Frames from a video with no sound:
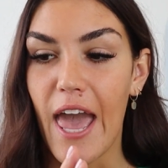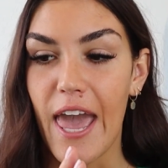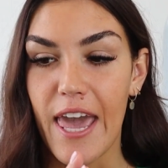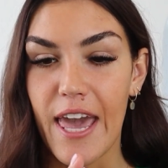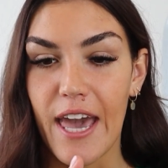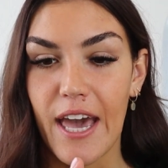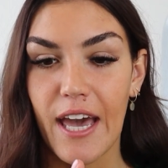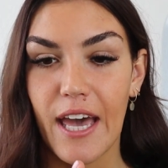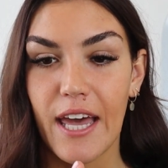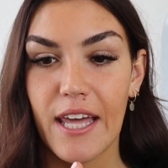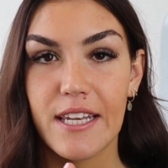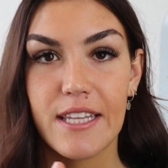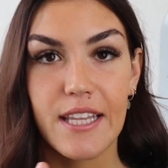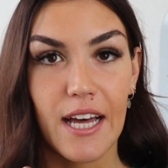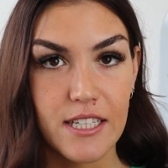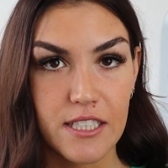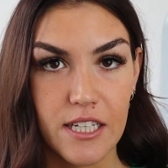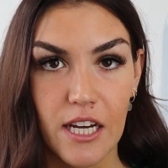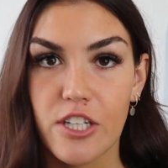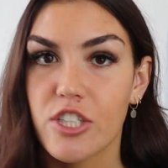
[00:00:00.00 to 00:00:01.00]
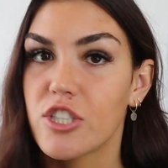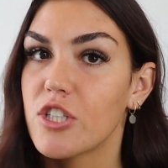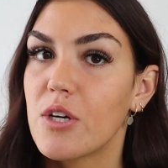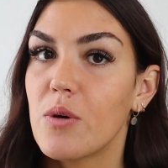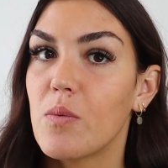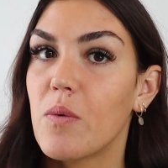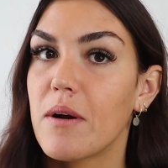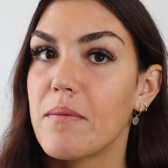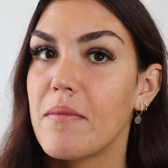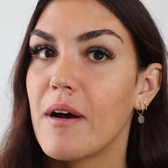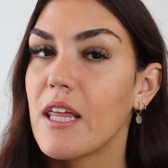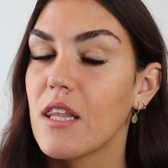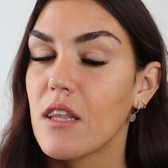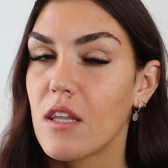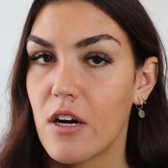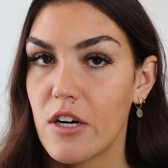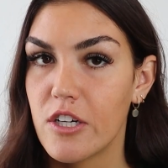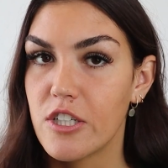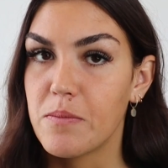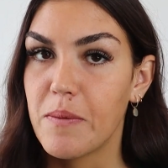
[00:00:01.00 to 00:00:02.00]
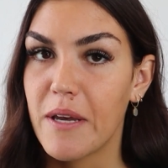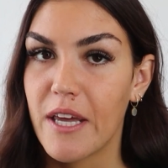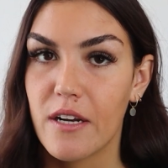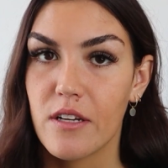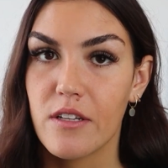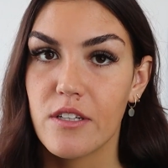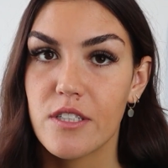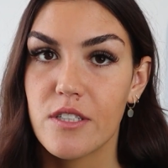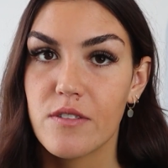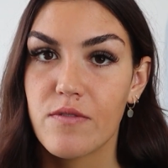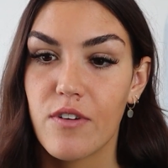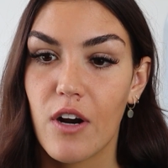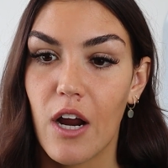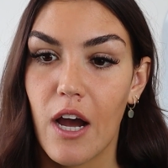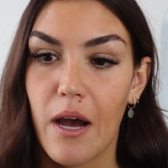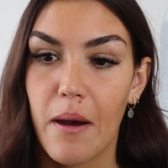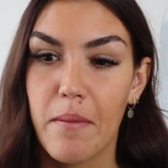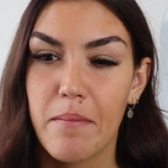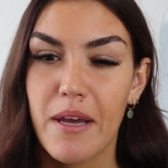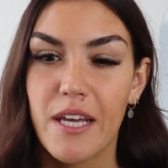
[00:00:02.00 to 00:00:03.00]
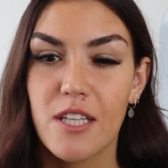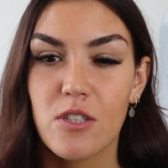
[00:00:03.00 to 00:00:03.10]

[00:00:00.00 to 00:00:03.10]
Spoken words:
And that's actually where my large panel is from.